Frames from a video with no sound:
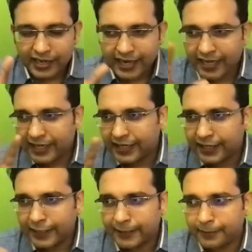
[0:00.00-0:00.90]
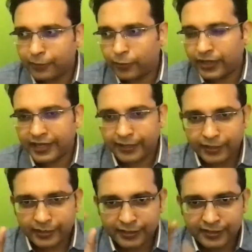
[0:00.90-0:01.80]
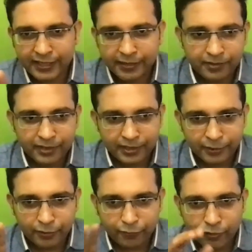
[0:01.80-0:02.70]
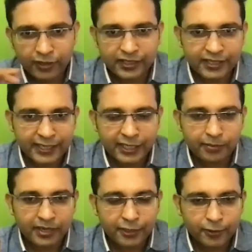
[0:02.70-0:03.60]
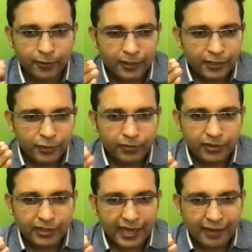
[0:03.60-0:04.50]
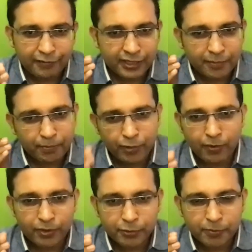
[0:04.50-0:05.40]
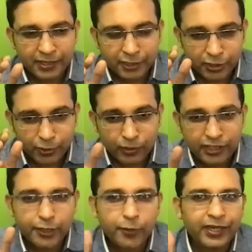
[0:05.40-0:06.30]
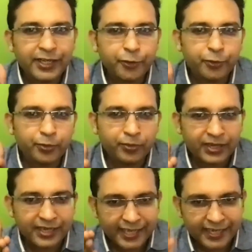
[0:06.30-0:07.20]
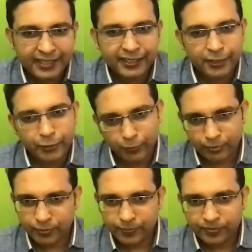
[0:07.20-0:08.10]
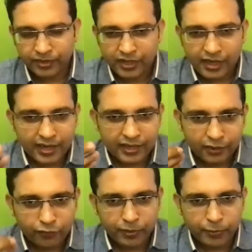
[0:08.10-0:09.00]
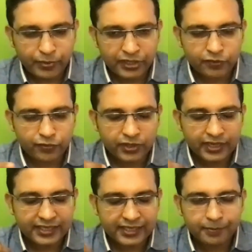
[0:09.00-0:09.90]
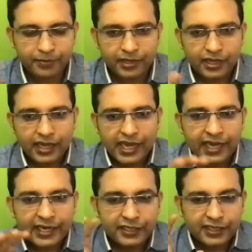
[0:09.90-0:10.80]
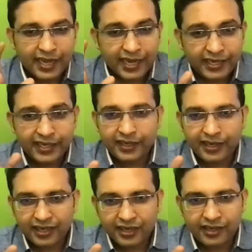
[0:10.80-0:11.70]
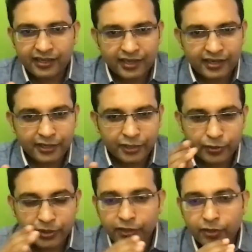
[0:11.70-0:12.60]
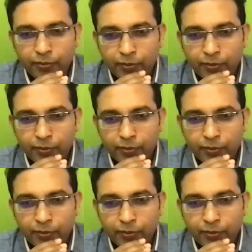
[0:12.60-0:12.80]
and okay, this time you are following the timetable and all, you'll have some problems, but slowly you will get in the groove of preparation for exam. And it's highly likely that during your